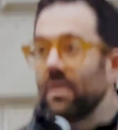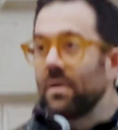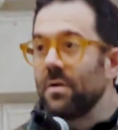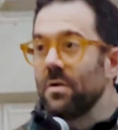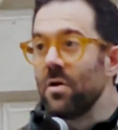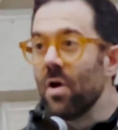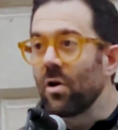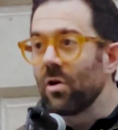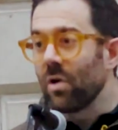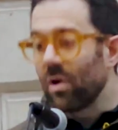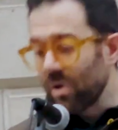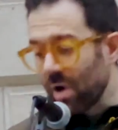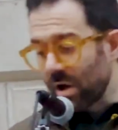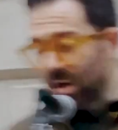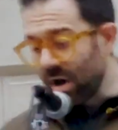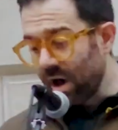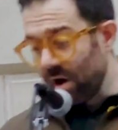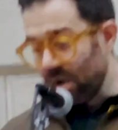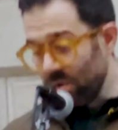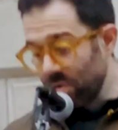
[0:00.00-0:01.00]
Not long
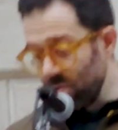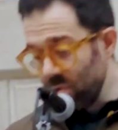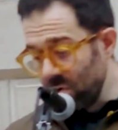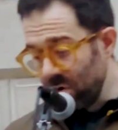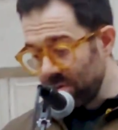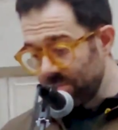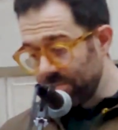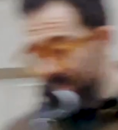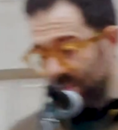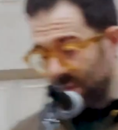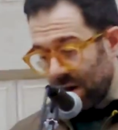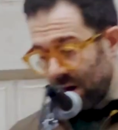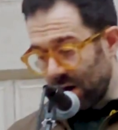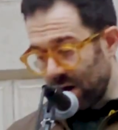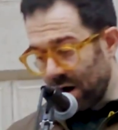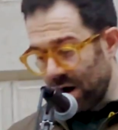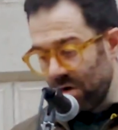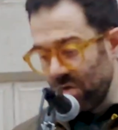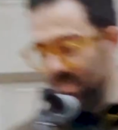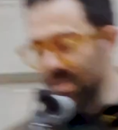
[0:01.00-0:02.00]
ago,
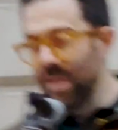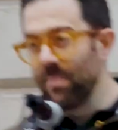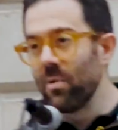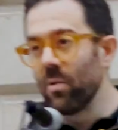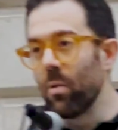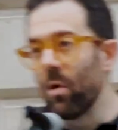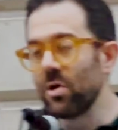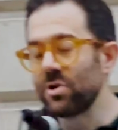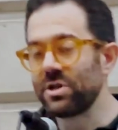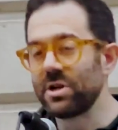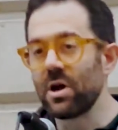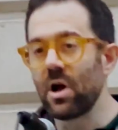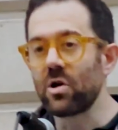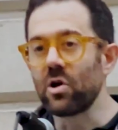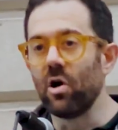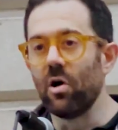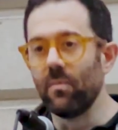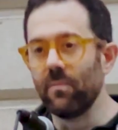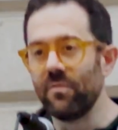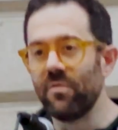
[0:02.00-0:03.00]
I remember watching a
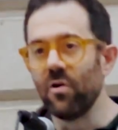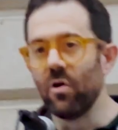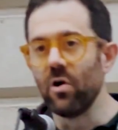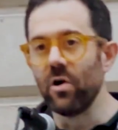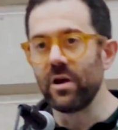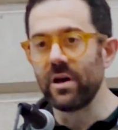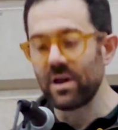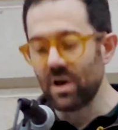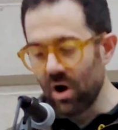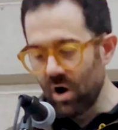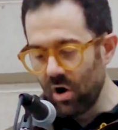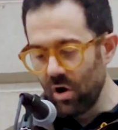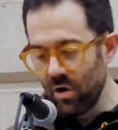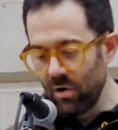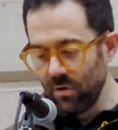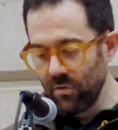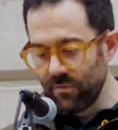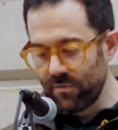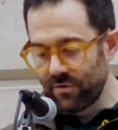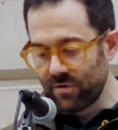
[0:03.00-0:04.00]
convoy
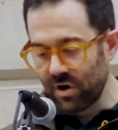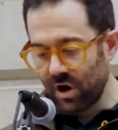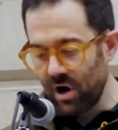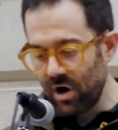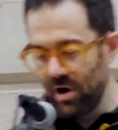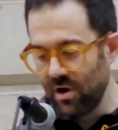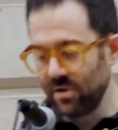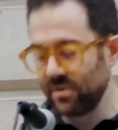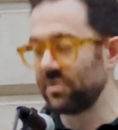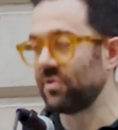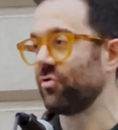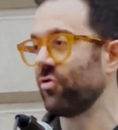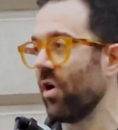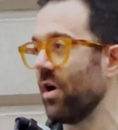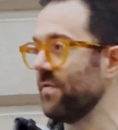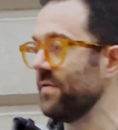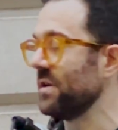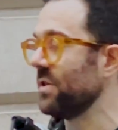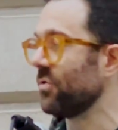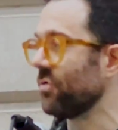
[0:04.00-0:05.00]
of cars
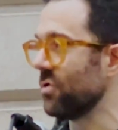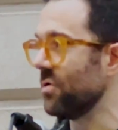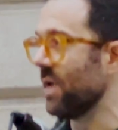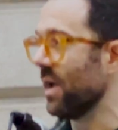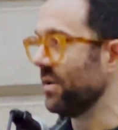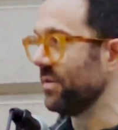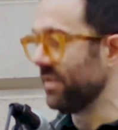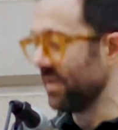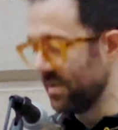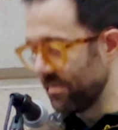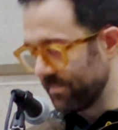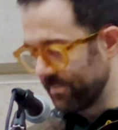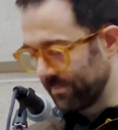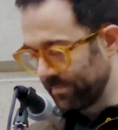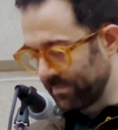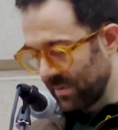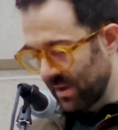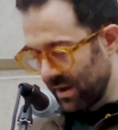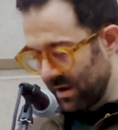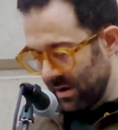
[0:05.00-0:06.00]
driving through London.
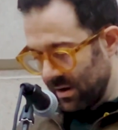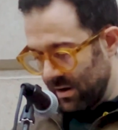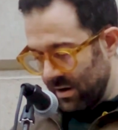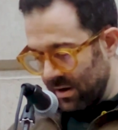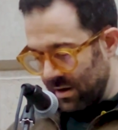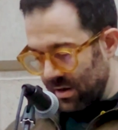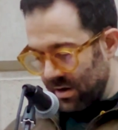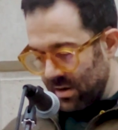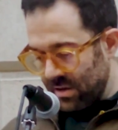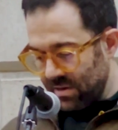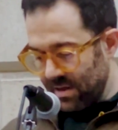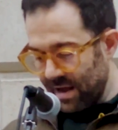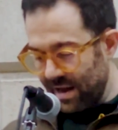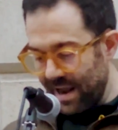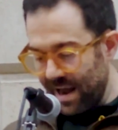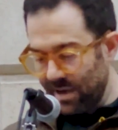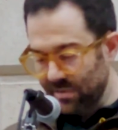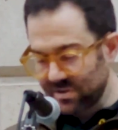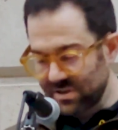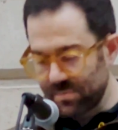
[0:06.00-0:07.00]
Their
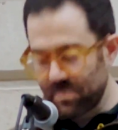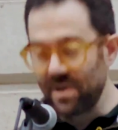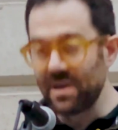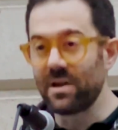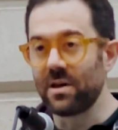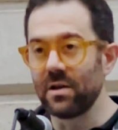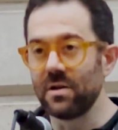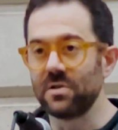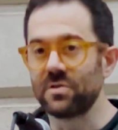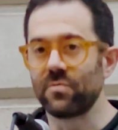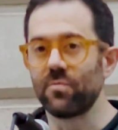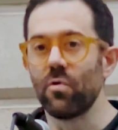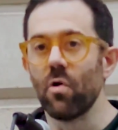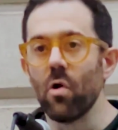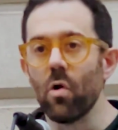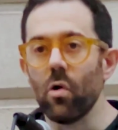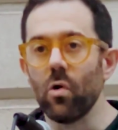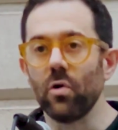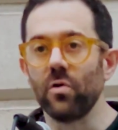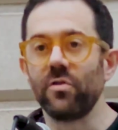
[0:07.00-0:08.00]
loudspeakers
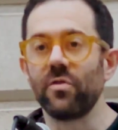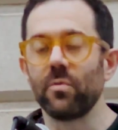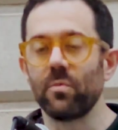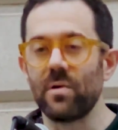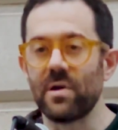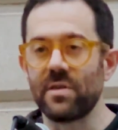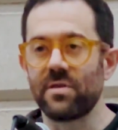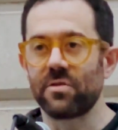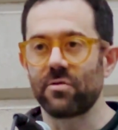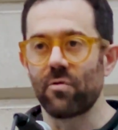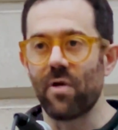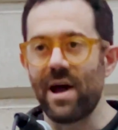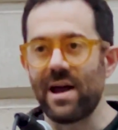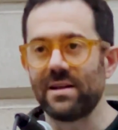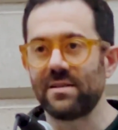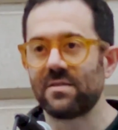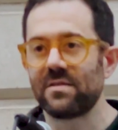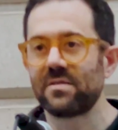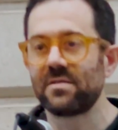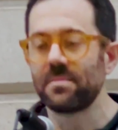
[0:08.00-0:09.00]
roared with
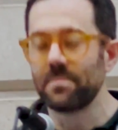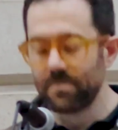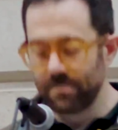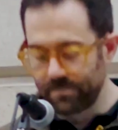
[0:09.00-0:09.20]
threats.